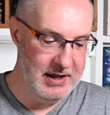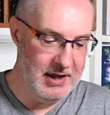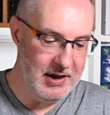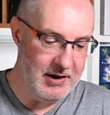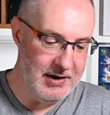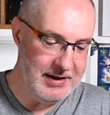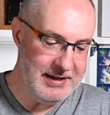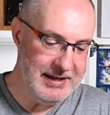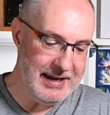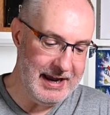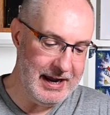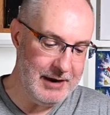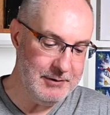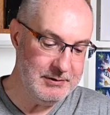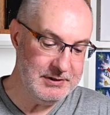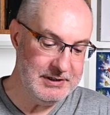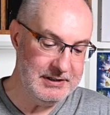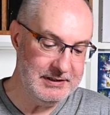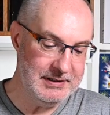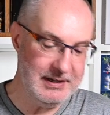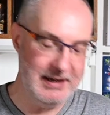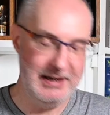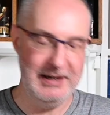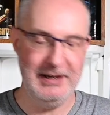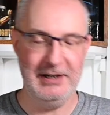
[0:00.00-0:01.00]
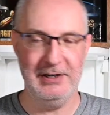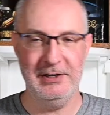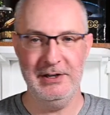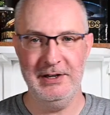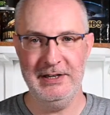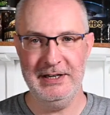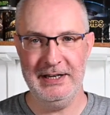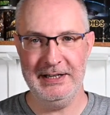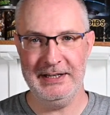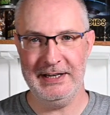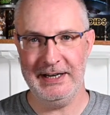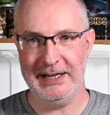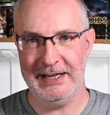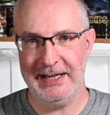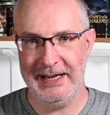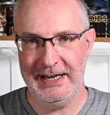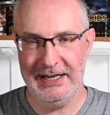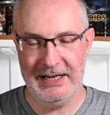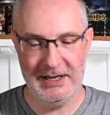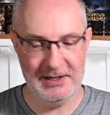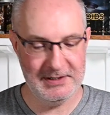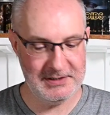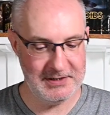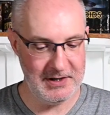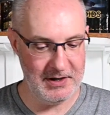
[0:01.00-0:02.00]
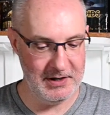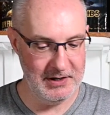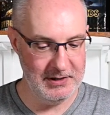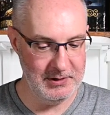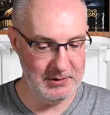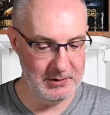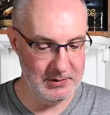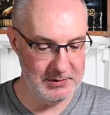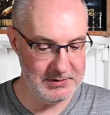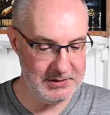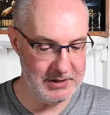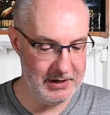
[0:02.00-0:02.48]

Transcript: I counted that including the cleaning cycles,